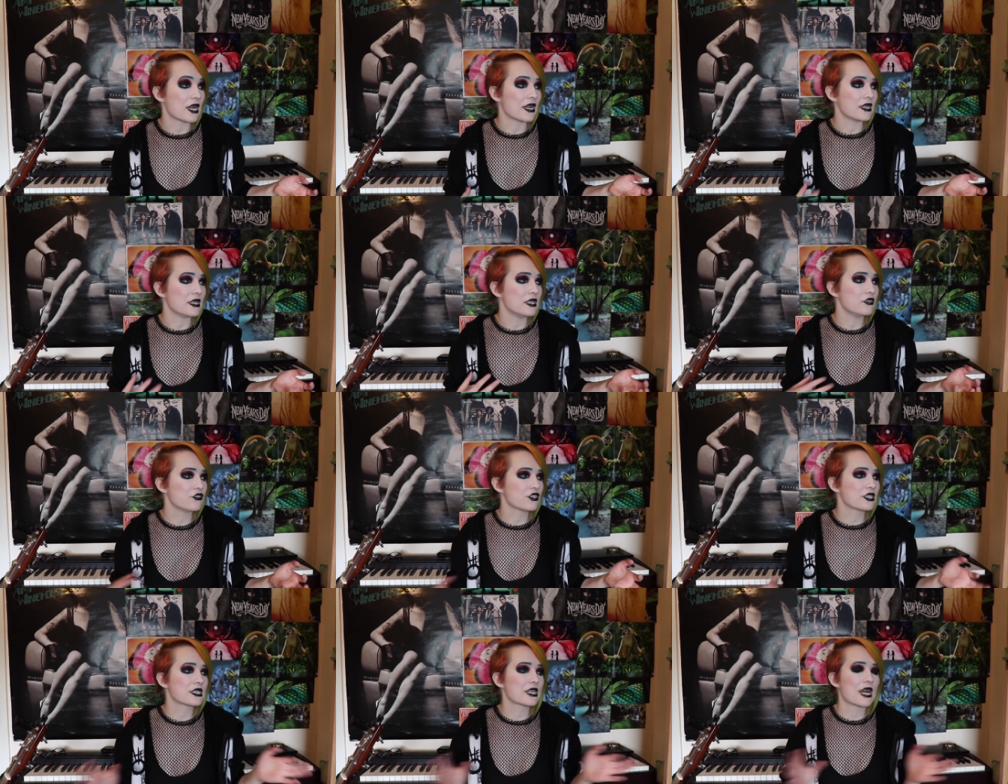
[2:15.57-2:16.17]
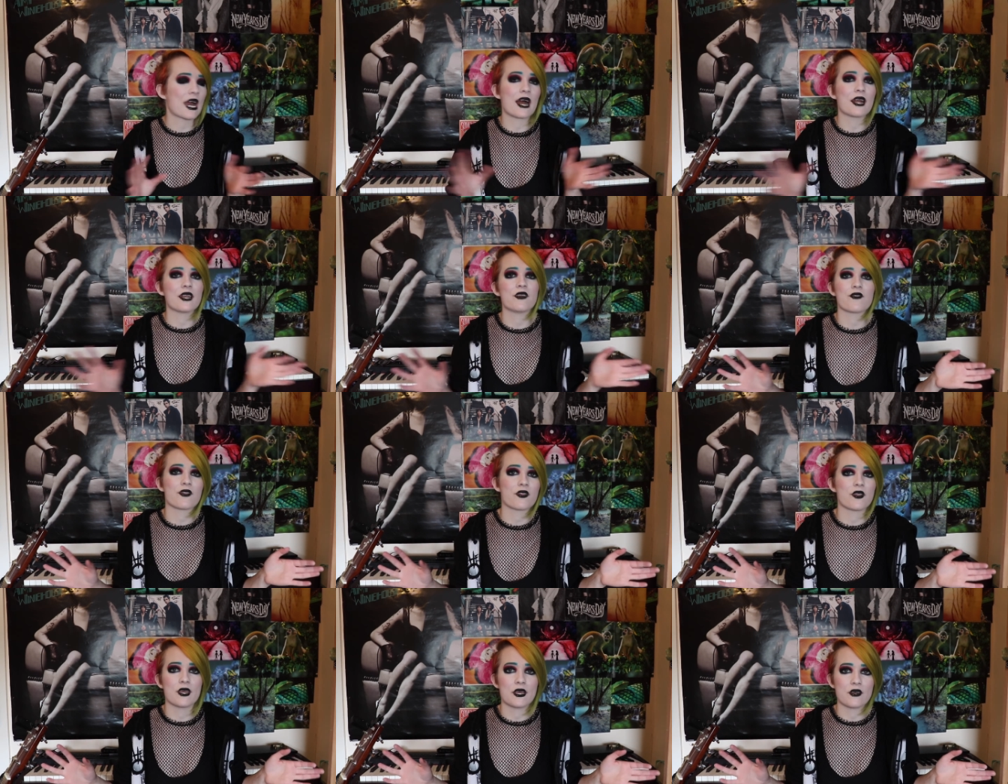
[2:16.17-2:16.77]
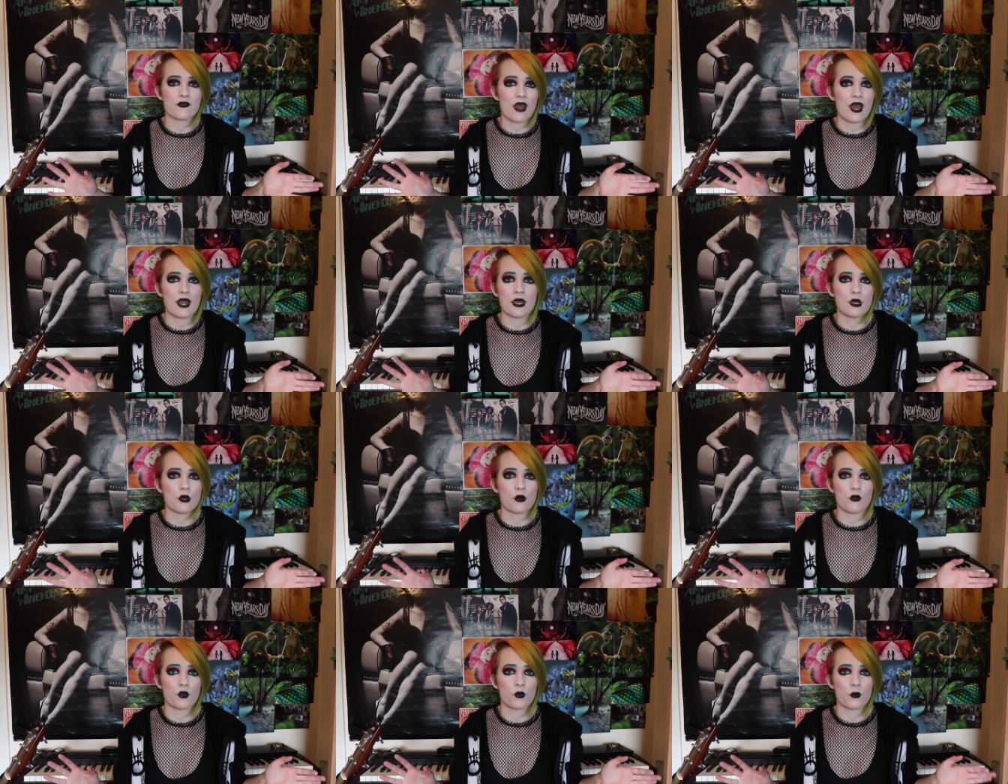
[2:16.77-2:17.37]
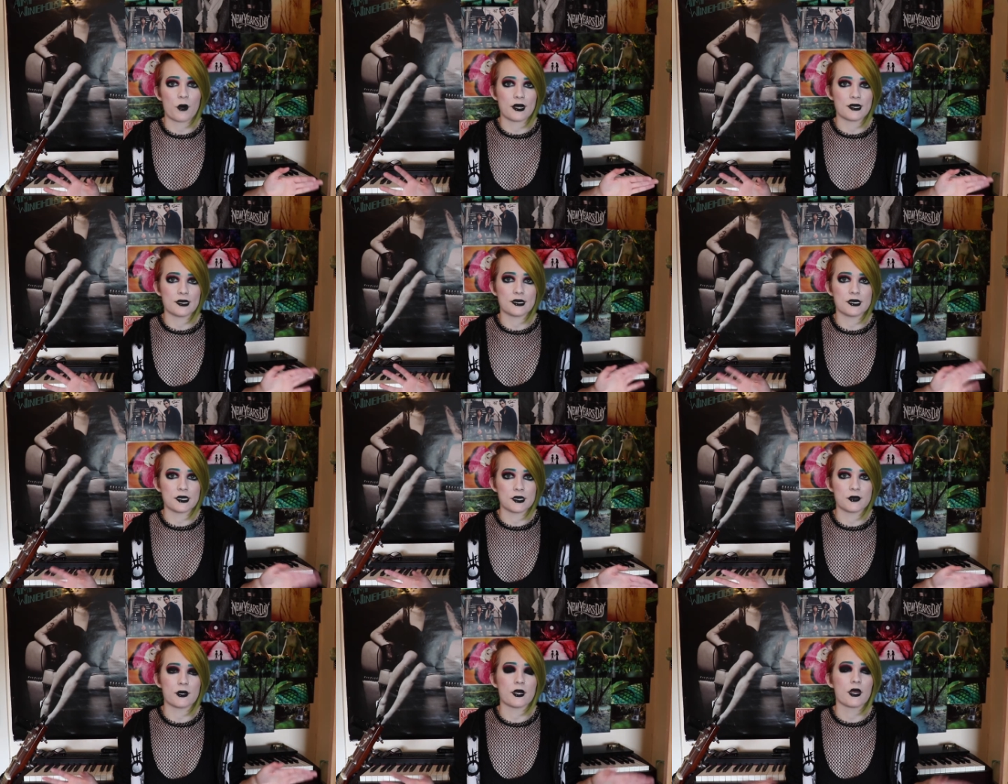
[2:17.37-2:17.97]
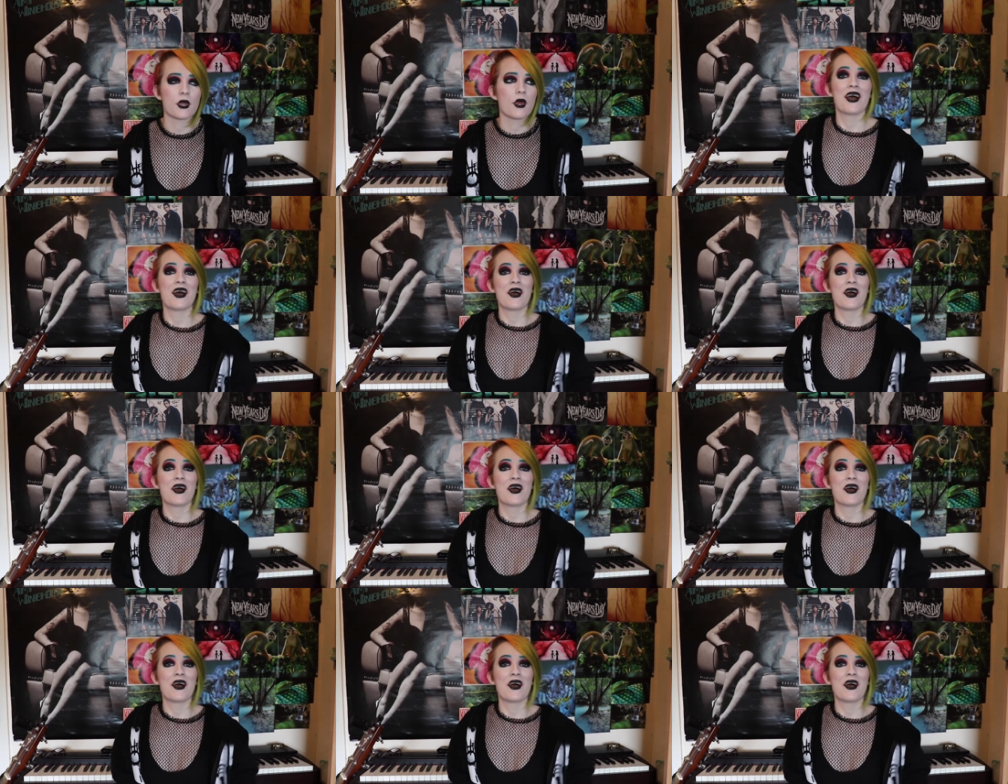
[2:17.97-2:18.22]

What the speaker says: and he just can't even think of any other way to do it.